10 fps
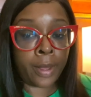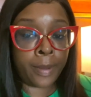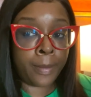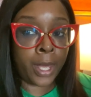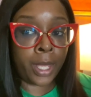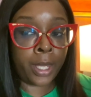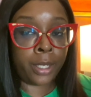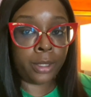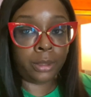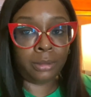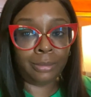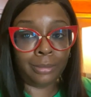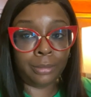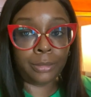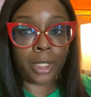They ate a
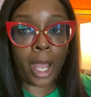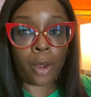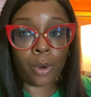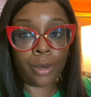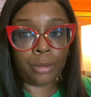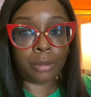gyro.